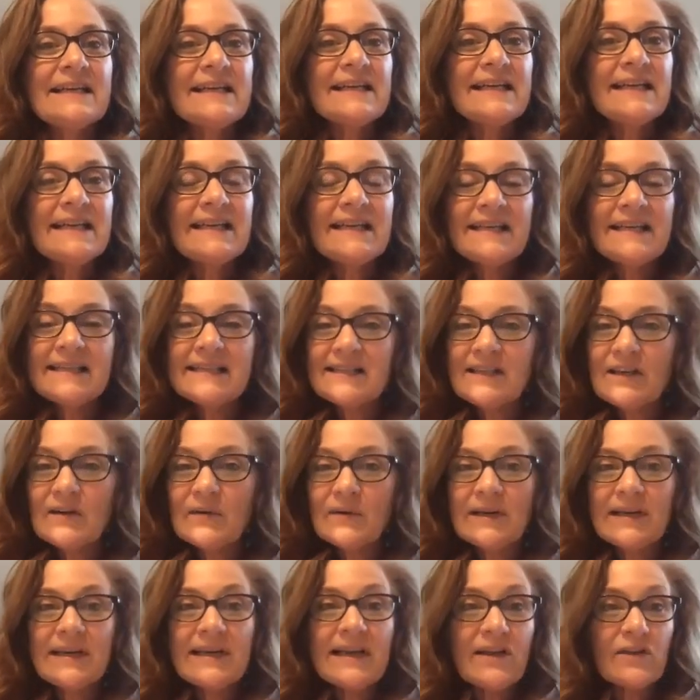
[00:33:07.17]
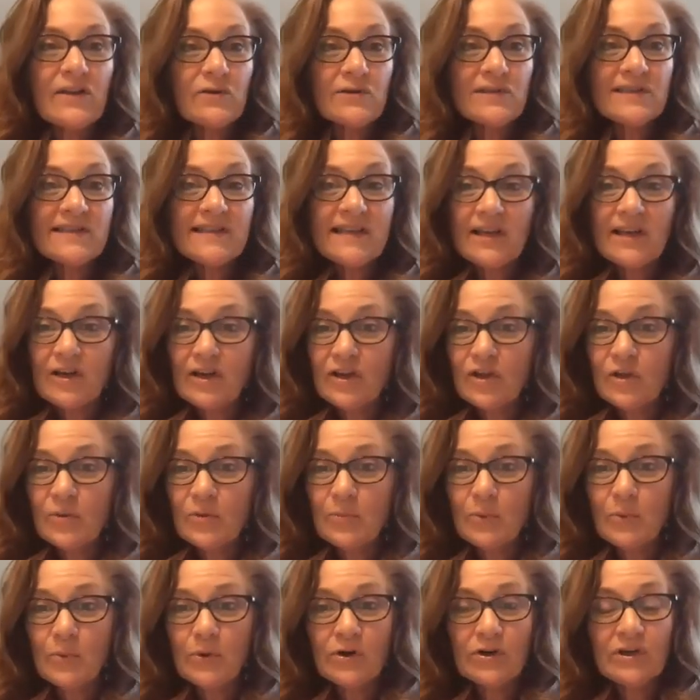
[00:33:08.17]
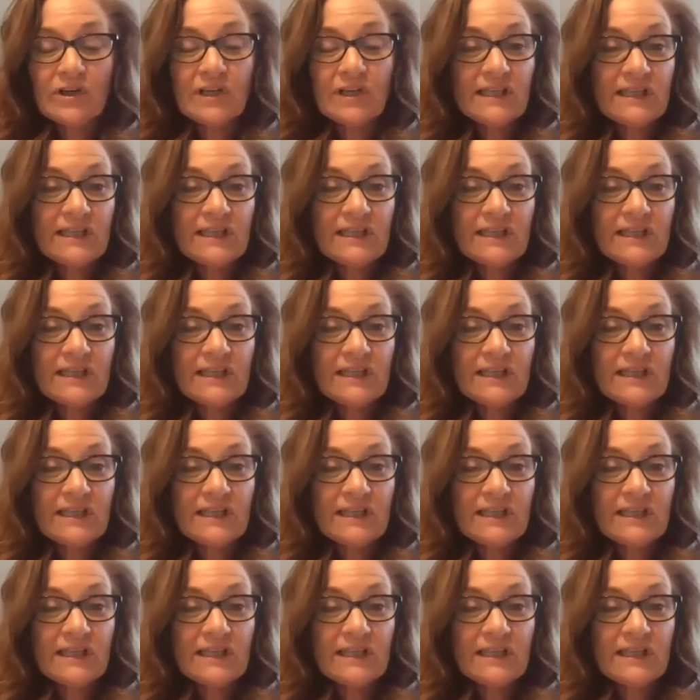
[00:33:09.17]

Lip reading: Is there another set on the board?